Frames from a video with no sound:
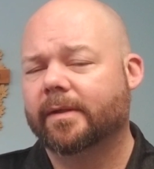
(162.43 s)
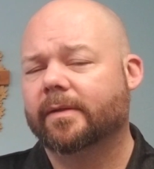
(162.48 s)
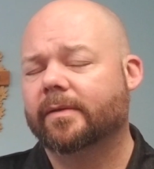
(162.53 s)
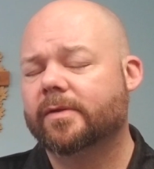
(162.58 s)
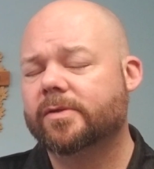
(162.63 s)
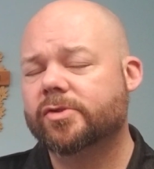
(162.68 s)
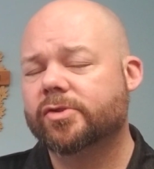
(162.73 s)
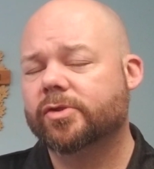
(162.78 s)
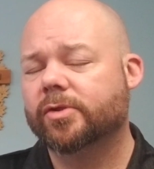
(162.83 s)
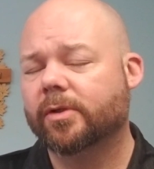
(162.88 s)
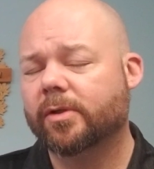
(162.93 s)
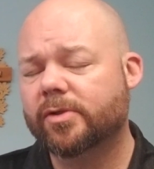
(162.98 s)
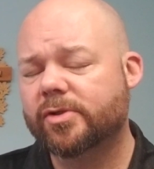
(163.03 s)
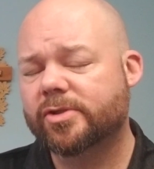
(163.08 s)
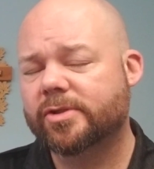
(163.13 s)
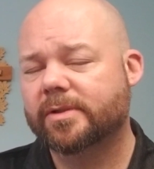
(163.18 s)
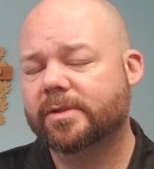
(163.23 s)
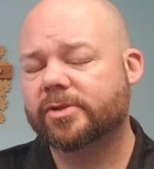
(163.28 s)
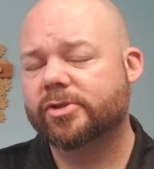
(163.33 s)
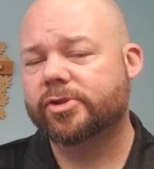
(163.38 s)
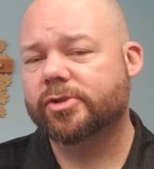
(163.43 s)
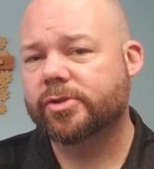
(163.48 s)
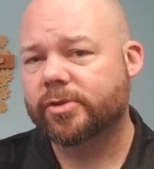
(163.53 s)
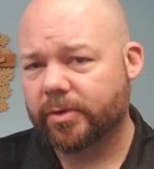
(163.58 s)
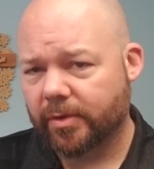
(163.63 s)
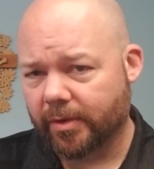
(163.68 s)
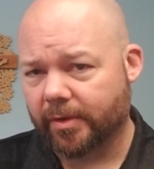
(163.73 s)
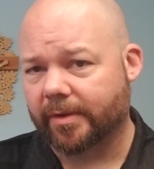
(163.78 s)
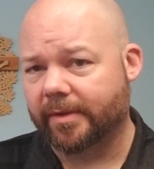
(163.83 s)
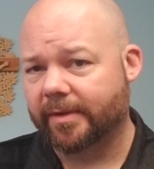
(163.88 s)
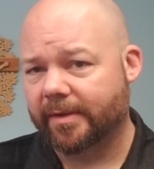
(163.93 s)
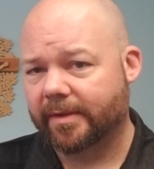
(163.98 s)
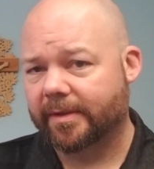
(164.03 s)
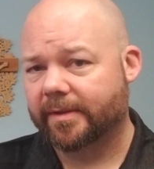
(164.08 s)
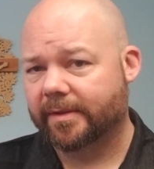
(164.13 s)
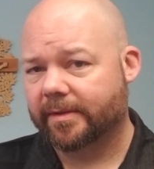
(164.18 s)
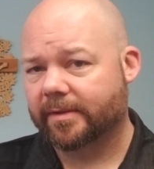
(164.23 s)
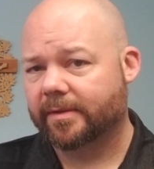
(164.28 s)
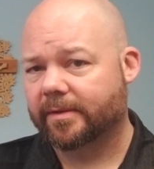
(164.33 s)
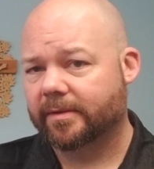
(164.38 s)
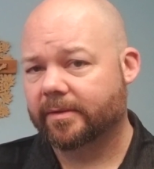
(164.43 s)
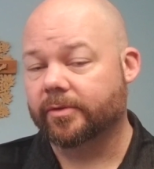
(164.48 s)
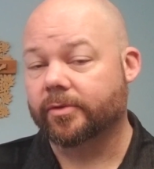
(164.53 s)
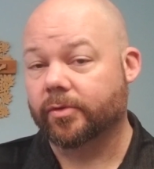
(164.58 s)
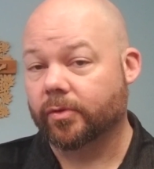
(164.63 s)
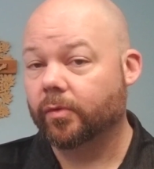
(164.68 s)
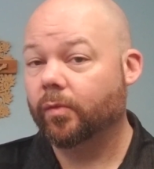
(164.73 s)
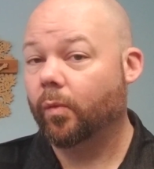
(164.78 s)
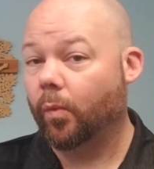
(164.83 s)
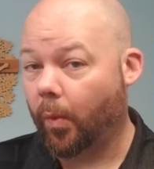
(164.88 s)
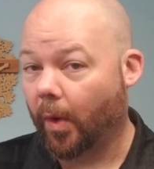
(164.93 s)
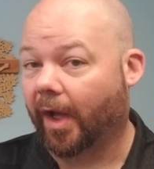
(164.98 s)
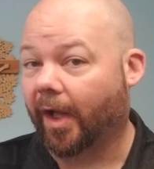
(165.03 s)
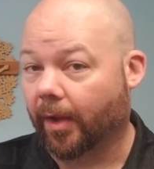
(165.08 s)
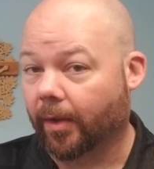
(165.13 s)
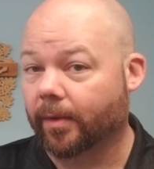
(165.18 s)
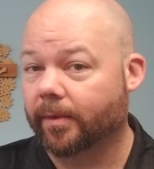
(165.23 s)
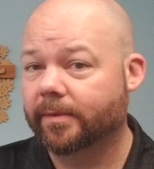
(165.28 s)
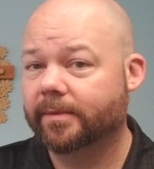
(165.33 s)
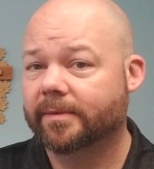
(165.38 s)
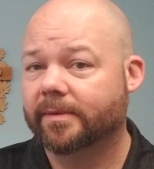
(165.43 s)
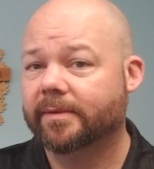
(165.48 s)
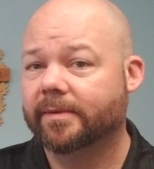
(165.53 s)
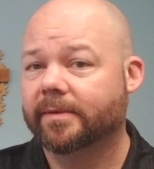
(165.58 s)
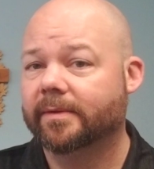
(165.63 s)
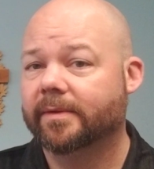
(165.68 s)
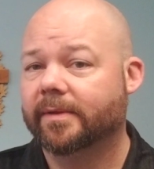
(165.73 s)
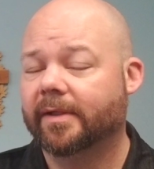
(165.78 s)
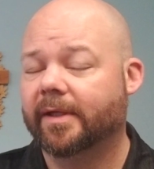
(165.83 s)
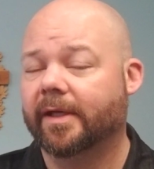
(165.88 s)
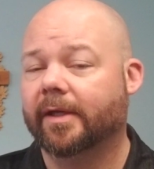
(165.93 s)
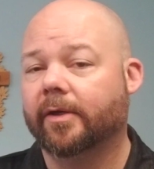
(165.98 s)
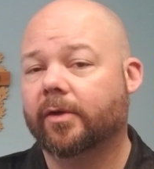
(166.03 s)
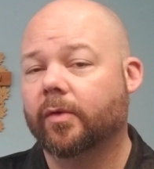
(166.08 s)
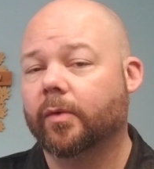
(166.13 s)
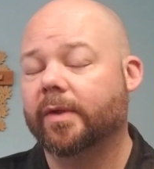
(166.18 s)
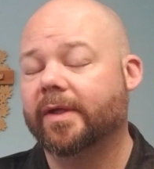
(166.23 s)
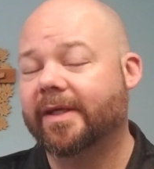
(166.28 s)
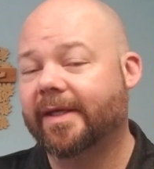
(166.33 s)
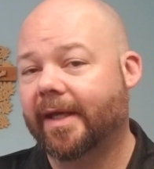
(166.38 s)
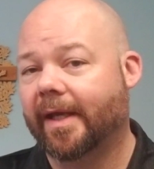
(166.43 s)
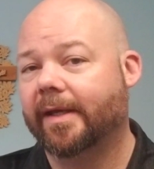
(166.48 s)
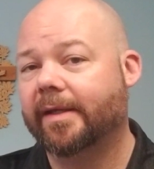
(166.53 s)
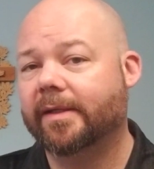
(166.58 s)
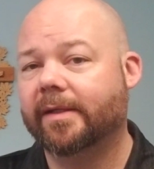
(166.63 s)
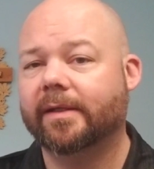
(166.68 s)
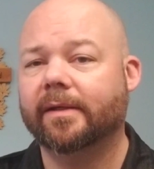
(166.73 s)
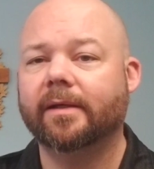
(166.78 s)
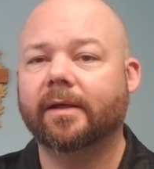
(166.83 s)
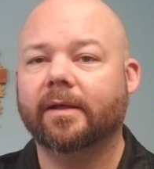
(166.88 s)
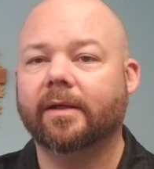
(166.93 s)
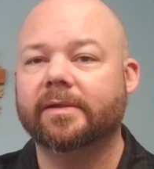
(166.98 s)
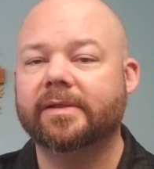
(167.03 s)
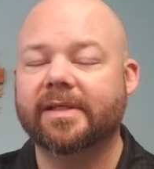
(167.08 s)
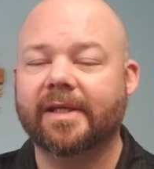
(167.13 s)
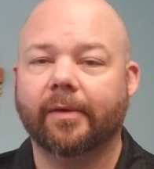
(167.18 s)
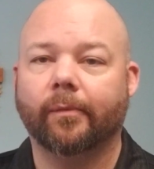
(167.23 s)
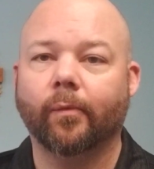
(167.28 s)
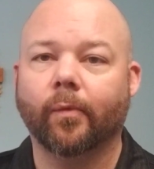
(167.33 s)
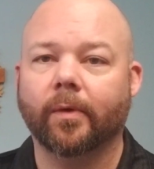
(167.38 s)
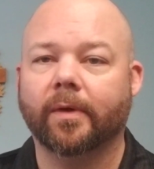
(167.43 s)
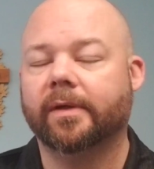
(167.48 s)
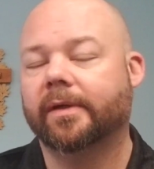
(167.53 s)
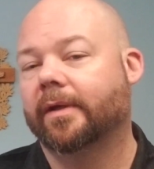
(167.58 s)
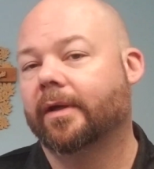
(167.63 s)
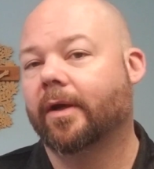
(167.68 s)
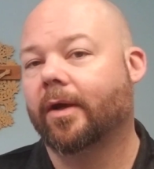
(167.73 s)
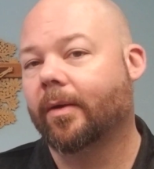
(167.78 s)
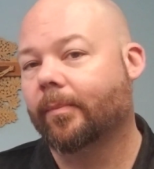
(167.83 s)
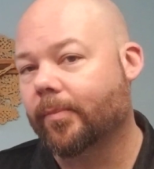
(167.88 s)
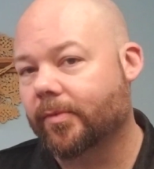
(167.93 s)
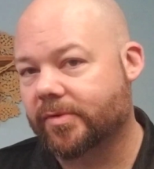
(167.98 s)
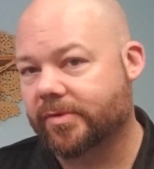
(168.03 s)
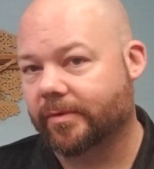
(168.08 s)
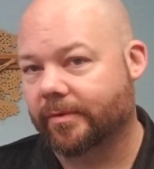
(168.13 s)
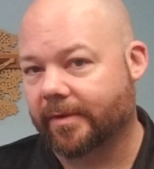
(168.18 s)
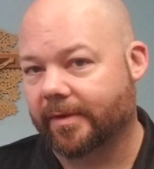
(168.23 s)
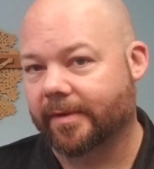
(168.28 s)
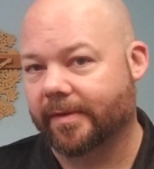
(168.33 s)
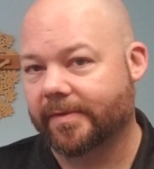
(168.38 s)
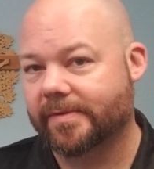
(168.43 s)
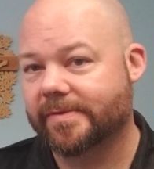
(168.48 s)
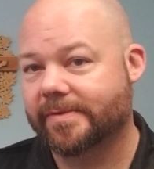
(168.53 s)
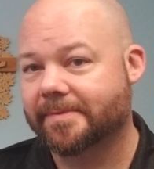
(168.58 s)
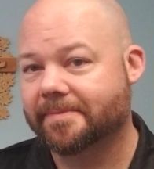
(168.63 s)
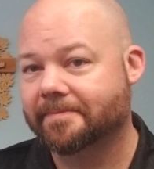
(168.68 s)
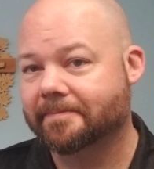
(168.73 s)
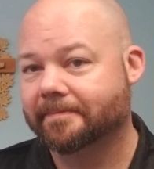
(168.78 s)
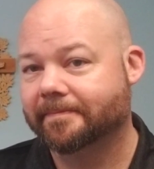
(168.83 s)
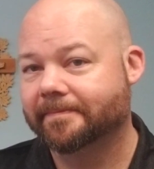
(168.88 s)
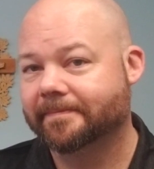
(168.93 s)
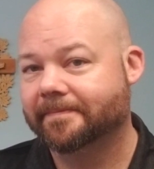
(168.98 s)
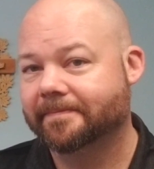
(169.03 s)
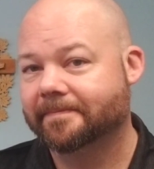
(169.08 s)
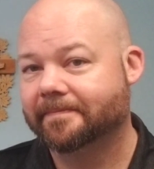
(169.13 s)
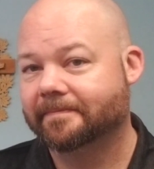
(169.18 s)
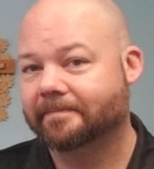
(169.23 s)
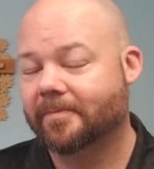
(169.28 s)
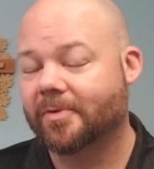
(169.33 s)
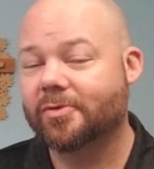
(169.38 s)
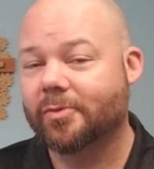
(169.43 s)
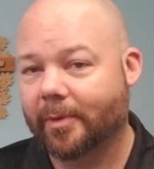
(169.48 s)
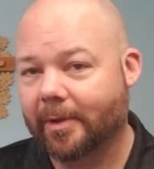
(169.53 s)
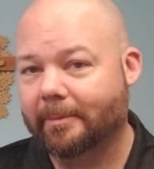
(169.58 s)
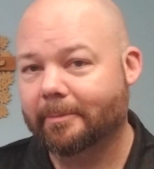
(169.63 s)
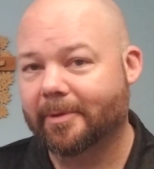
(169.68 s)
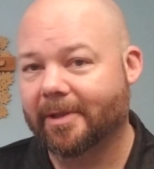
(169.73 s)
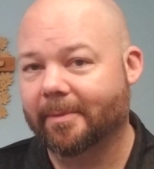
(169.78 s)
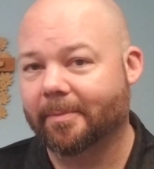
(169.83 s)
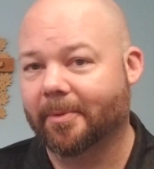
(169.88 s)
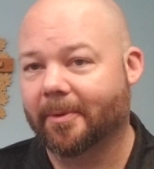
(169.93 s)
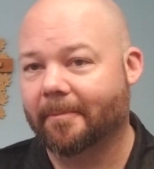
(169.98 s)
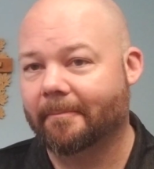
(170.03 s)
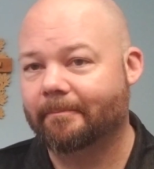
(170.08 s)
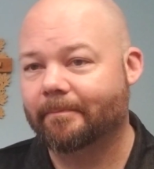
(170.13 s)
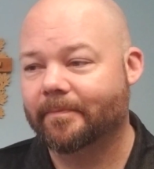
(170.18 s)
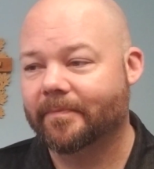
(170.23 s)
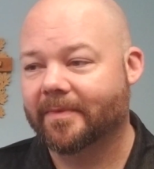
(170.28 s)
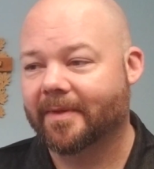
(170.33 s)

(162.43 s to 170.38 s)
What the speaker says: The church should do well in creating networking opportunities between people.